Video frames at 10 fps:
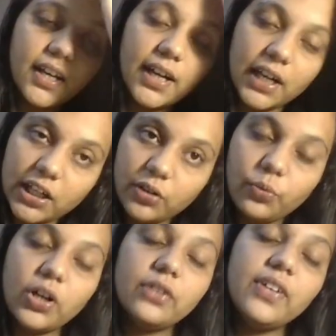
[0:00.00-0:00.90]
And
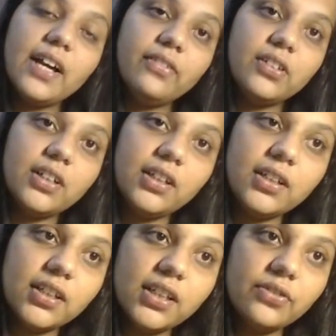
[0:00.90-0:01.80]
what we have
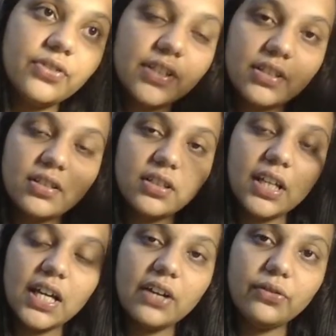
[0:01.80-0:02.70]
learned in the first,
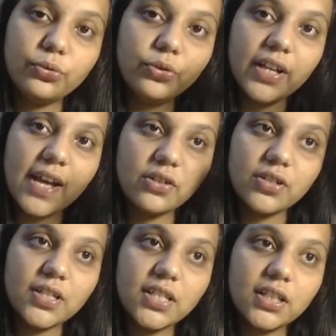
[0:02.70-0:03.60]
they have two
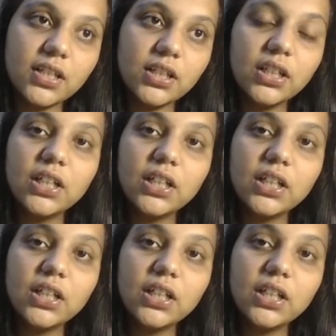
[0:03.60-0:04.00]
reactions in the